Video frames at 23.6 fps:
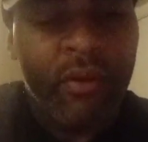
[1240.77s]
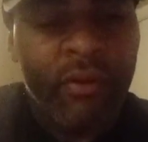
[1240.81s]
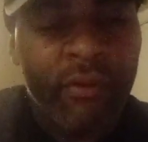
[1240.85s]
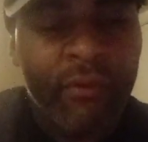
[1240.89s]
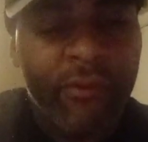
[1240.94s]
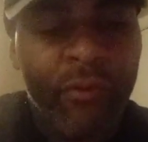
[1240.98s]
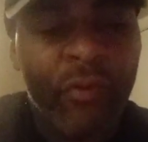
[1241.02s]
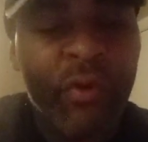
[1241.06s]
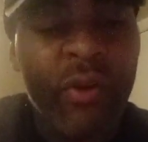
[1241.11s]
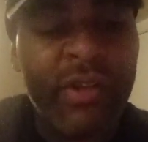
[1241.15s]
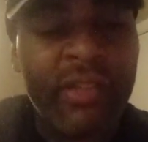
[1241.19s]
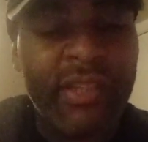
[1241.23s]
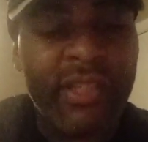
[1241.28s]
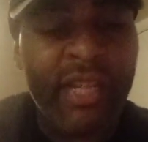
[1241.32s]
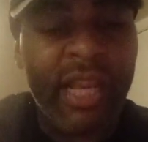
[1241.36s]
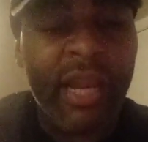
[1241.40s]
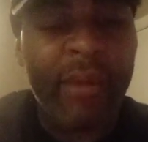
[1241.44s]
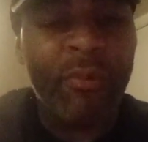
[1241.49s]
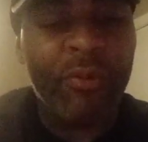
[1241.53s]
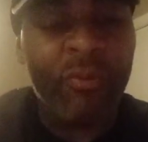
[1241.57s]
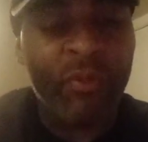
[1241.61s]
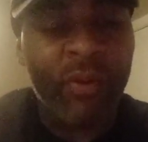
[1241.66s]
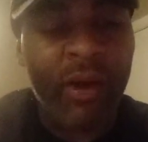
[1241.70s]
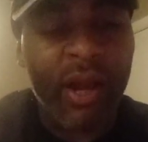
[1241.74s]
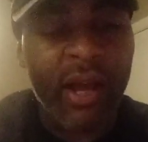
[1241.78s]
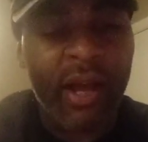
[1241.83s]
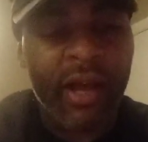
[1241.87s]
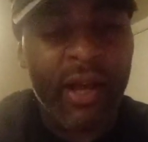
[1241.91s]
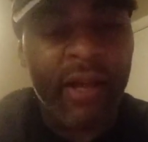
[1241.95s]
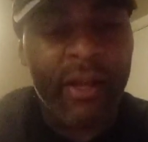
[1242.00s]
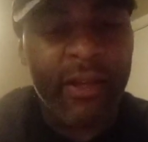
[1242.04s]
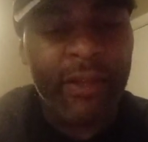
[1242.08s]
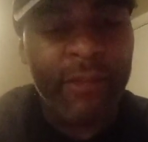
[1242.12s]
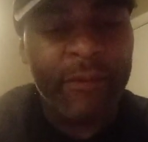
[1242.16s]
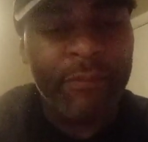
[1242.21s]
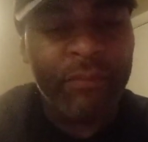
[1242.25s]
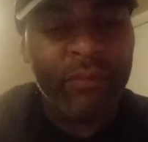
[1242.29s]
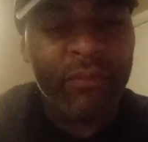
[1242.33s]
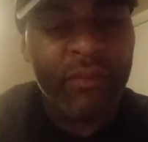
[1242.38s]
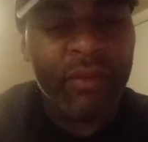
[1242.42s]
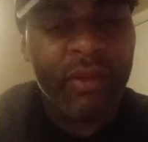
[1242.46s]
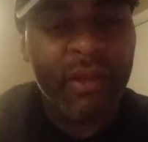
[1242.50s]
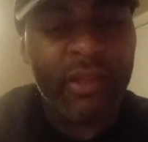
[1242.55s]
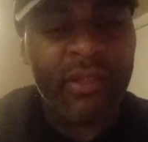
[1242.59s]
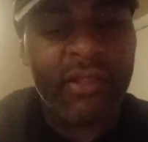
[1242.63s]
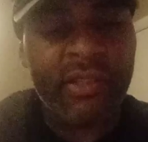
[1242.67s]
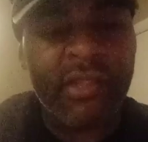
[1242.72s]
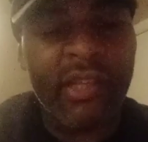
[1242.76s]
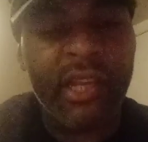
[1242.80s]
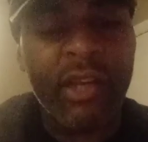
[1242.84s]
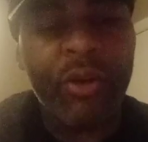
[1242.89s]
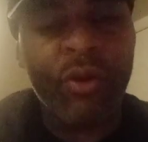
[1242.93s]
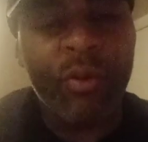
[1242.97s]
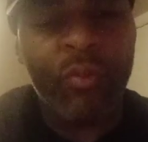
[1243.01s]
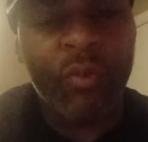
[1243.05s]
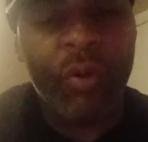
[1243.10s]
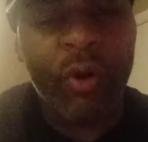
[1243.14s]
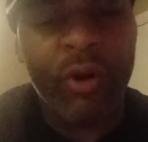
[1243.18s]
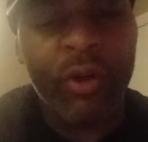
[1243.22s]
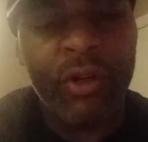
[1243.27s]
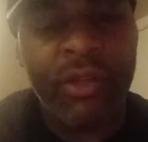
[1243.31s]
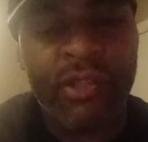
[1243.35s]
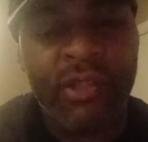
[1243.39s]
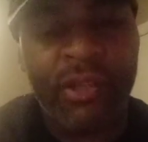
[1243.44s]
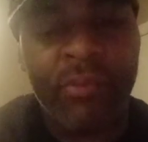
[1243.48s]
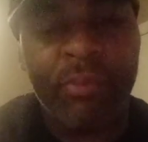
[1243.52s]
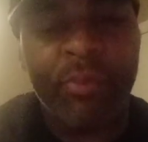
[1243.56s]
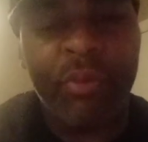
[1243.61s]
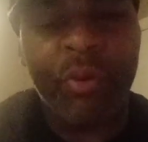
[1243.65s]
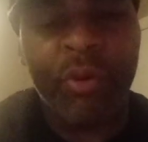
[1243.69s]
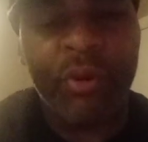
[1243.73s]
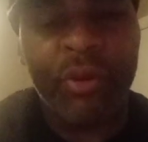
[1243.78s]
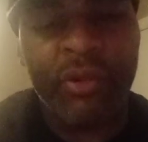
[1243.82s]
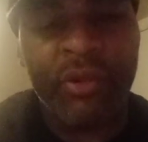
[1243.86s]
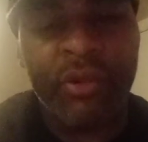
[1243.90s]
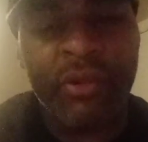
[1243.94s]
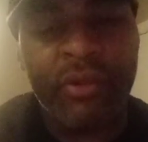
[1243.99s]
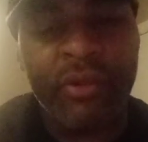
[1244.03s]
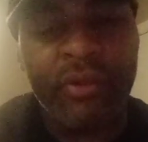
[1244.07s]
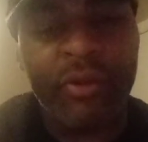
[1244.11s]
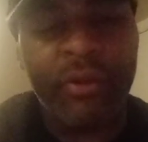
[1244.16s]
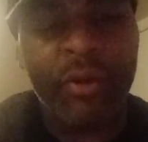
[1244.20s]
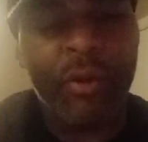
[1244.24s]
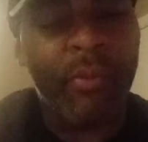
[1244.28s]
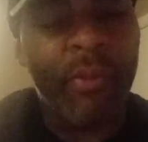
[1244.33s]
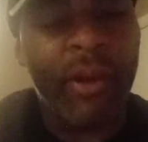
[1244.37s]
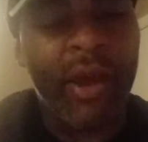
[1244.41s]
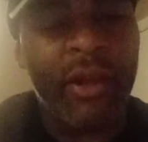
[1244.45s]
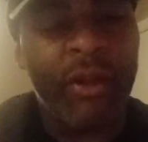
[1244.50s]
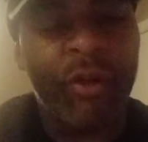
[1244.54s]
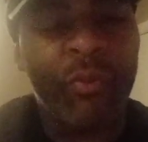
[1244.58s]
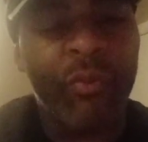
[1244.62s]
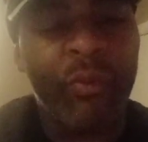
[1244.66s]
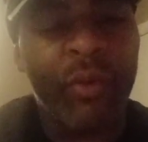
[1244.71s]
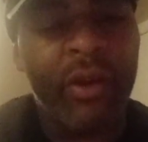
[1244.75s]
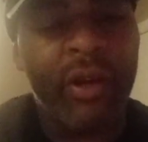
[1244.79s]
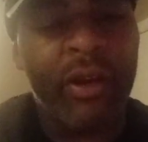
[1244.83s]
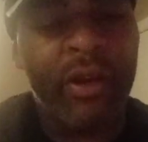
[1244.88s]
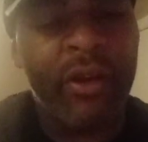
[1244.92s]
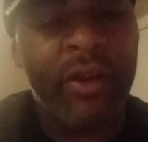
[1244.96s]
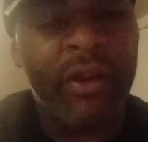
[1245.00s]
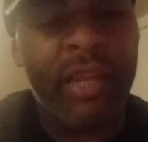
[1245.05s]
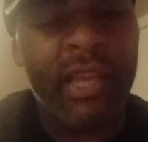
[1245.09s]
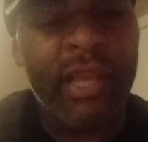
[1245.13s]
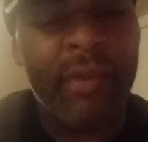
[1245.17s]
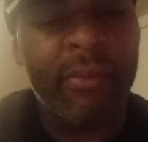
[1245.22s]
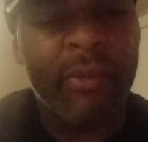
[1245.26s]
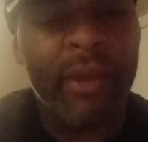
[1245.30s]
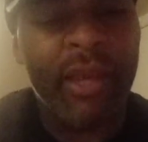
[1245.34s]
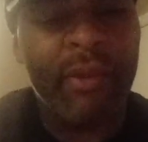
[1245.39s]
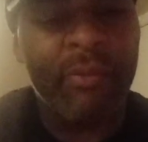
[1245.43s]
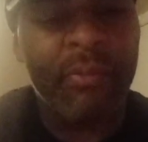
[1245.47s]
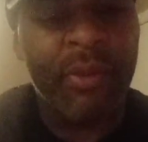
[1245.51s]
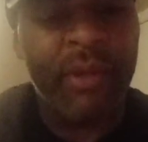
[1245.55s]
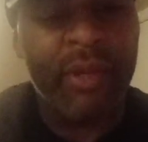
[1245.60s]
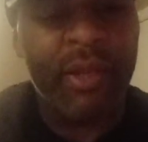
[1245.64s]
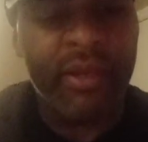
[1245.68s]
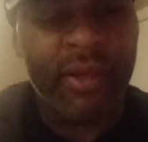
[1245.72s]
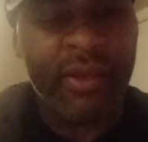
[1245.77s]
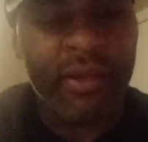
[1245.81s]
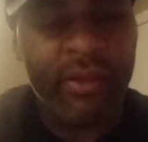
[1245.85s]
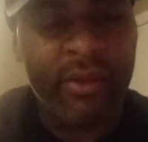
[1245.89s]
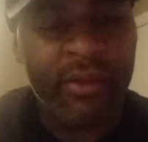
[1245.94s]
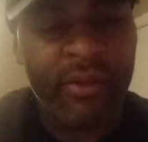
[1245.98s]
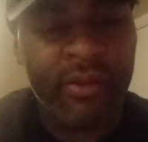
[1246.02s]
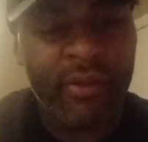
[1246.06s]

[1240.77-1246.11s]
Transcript: For a samurai, a single word is important, no matter where he may be.